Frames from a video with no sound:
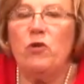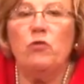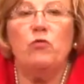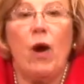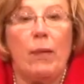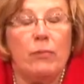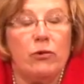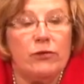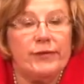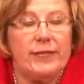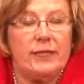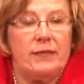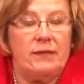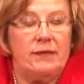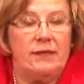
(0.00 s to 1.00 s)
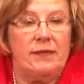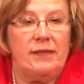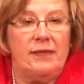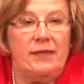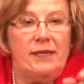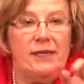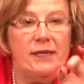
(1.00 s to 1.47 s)
rubbers
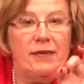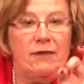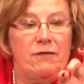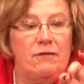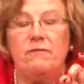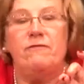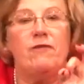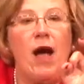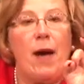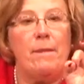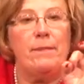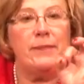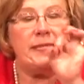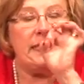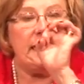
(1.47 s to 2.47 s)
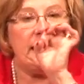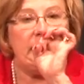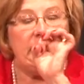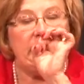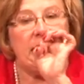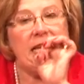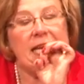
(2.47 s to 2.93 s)
from
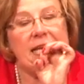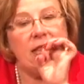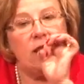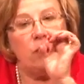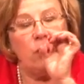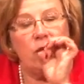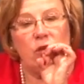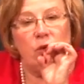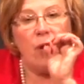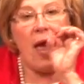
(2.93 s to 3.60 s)
teeth when you